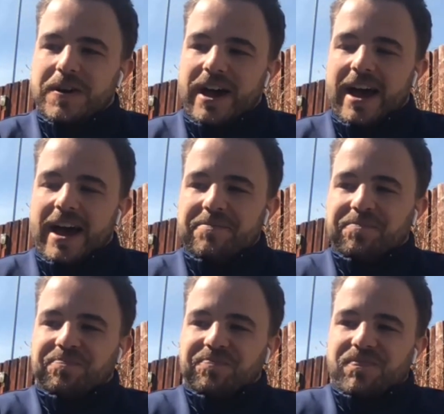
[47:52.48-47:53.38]

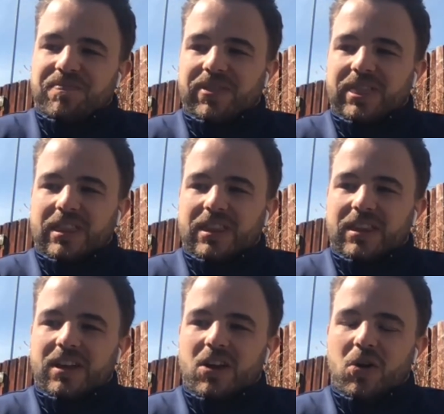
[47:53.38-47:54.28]

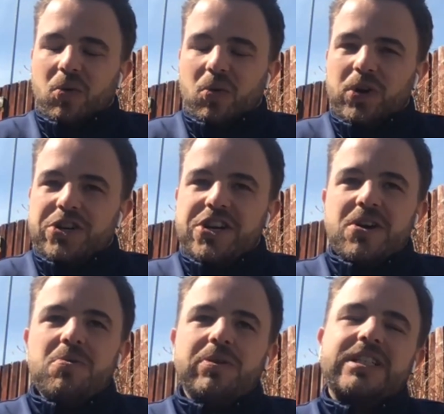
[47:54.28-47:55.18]
would
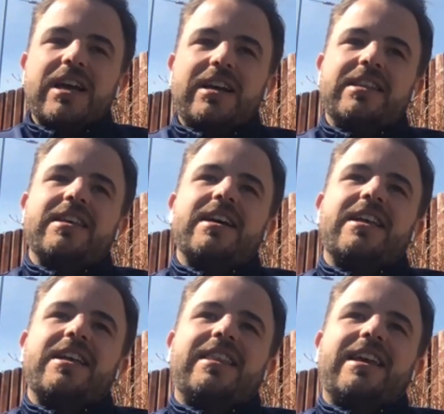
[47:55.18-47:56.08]
you say that
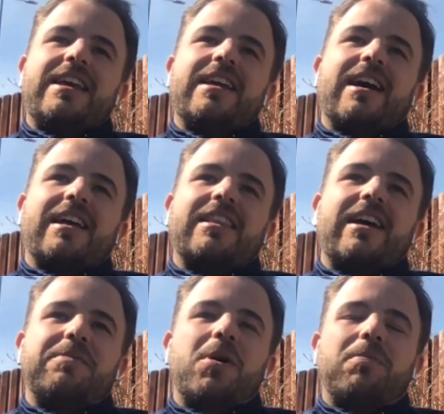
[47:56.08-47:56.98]
the
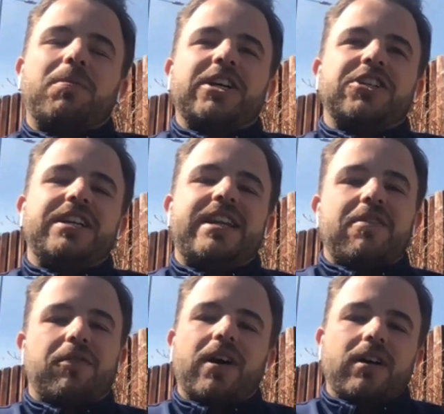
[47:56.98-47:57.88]
athletic population
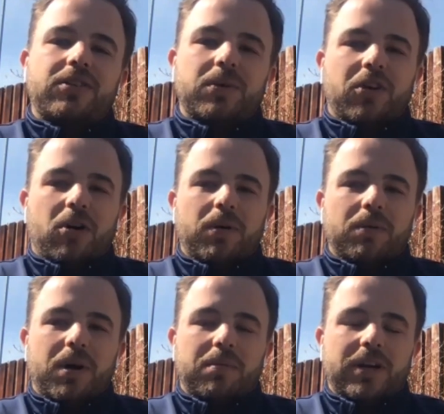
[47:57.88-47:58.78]
differ to a normal
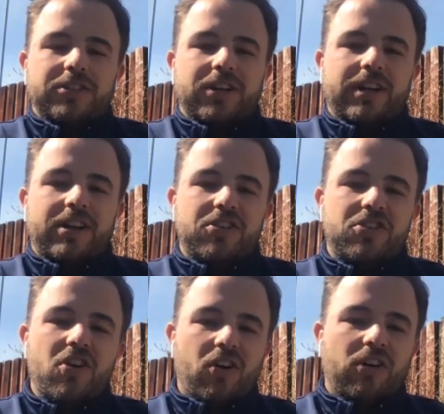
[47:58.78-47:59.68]
population in
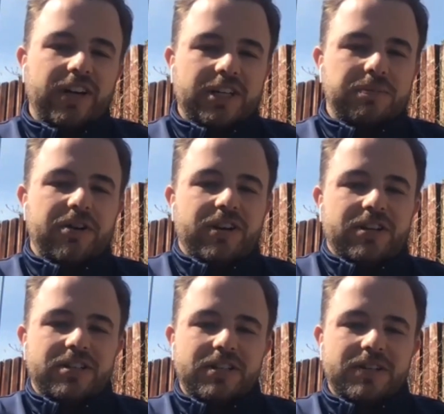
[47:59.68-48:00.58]
your experience?